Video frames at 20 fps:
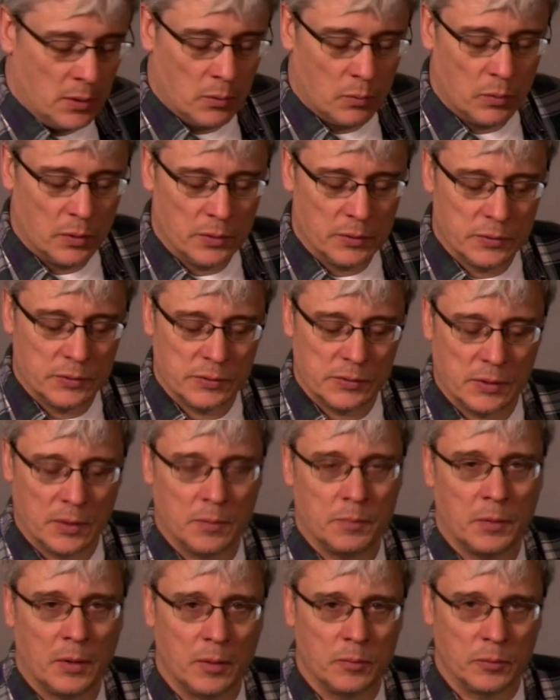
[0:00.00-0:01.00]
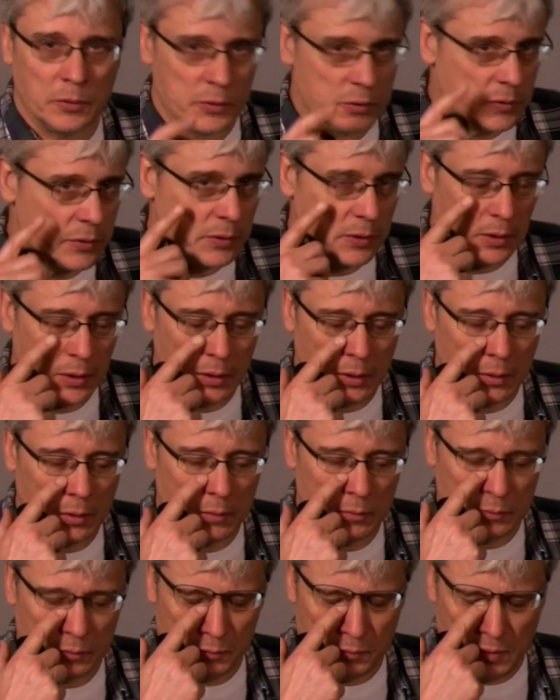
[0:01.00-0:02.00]
was uh, published
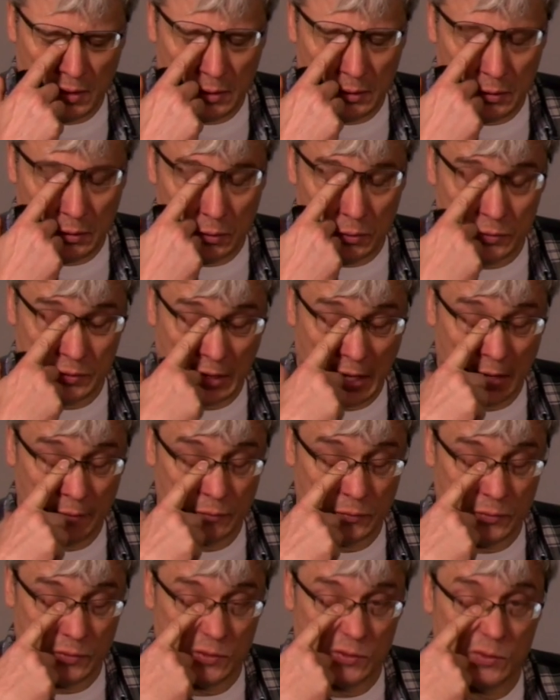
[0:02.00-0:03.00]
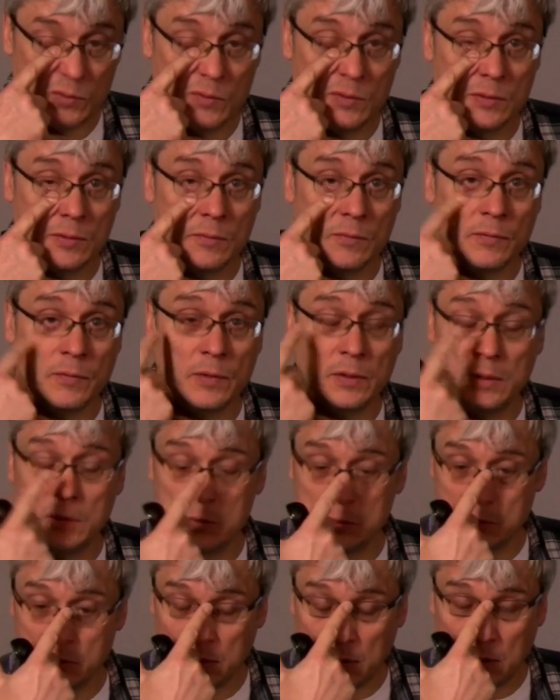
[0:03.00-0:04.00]
uh, many years after the students had
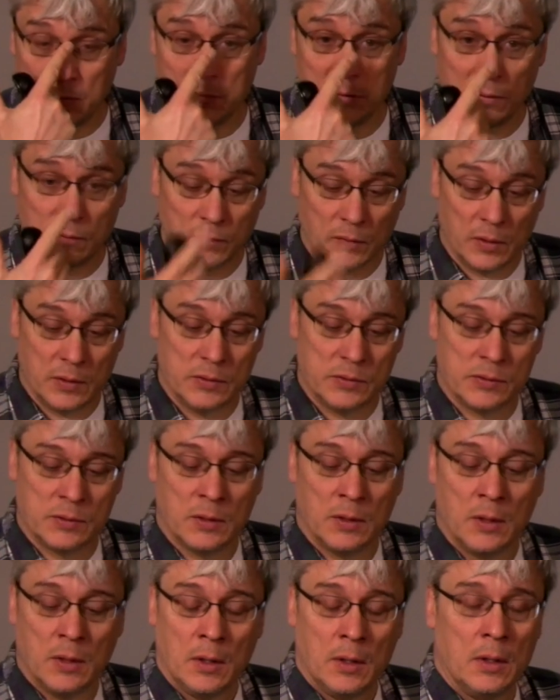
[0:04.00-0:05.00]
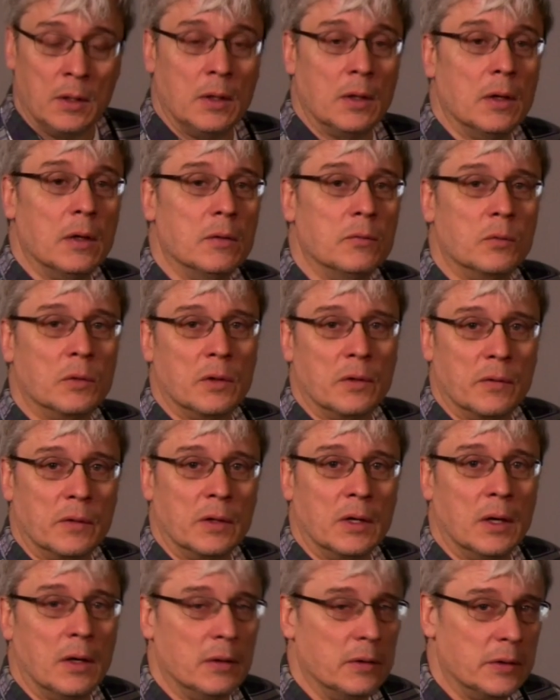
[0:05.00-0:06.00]
finished at the advice of one of
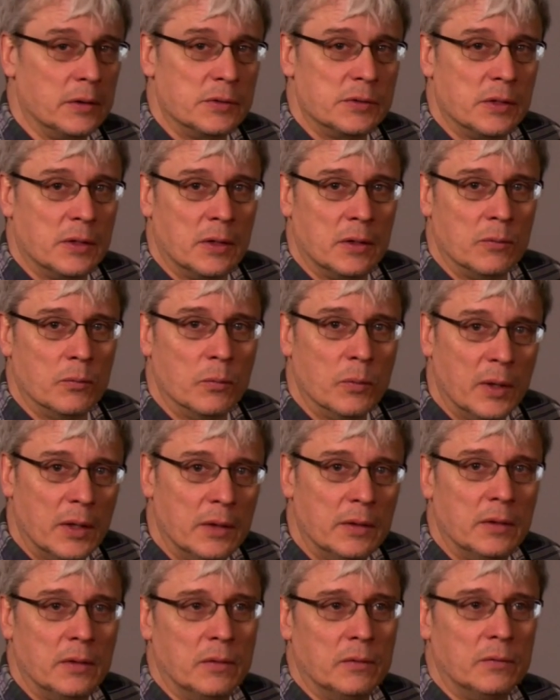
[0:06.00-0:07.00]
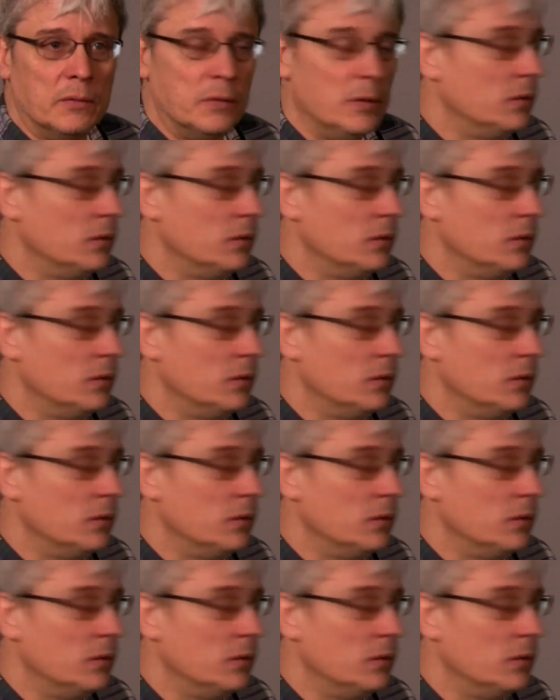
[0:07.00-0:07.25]
the colleagues that had read his